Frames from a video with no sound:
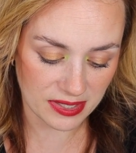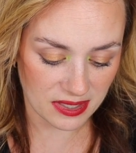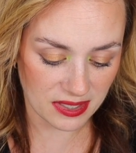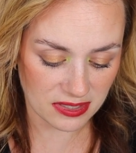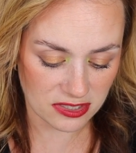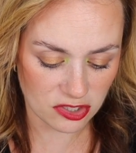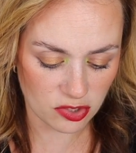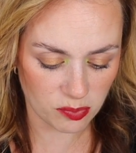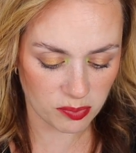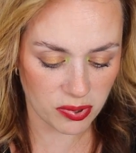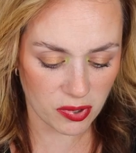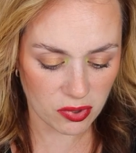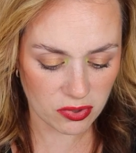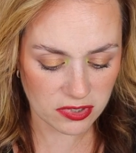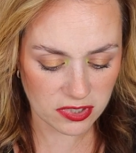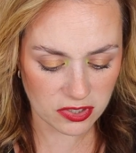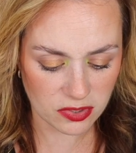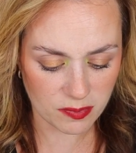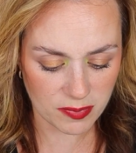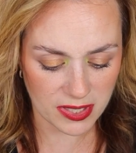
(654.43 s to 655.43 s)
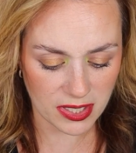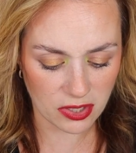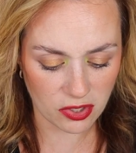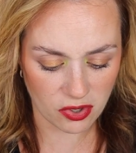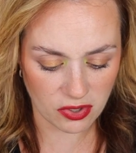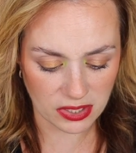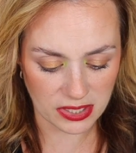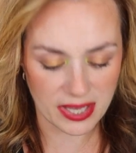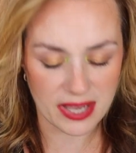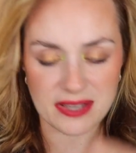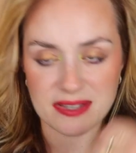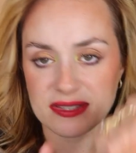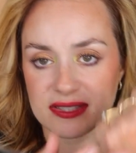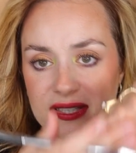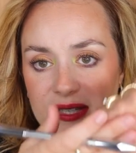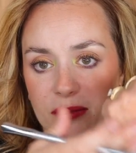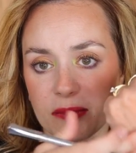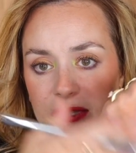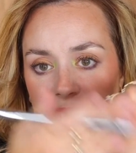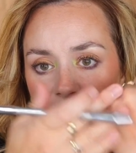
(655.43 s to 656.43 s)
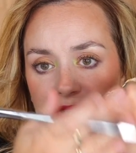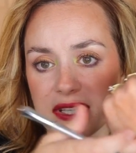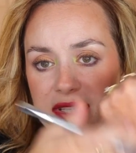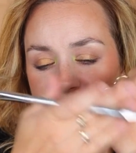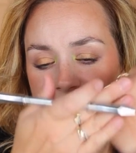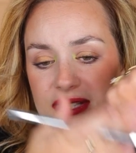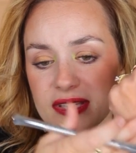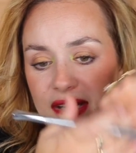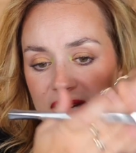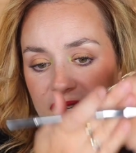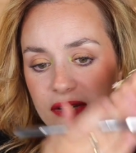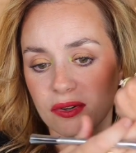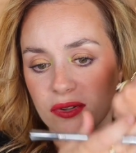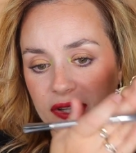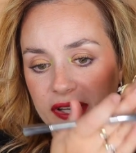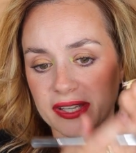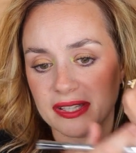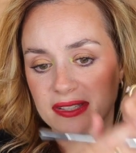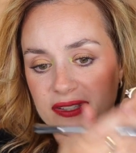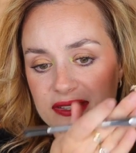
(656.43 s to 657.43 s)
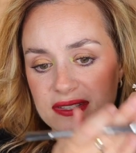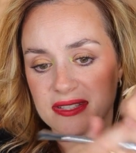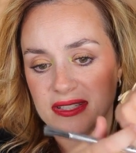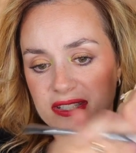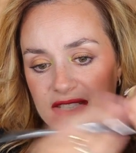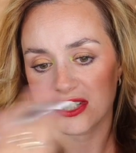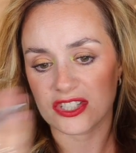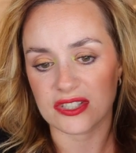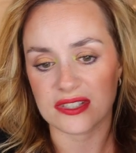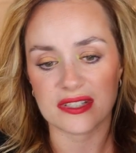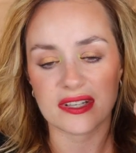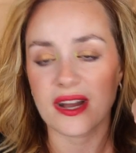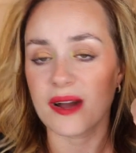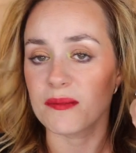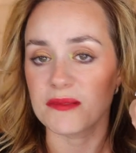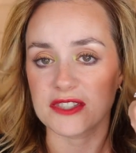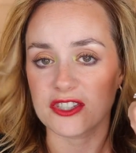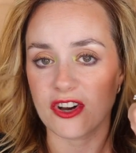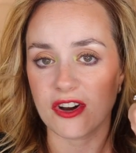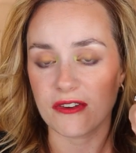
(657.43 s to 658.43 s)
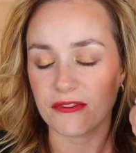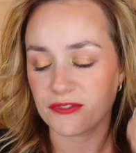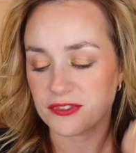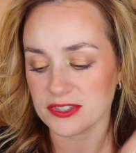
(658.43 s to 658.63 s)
It's supposed to be long lasting, but you can see I go like this and it just comes off.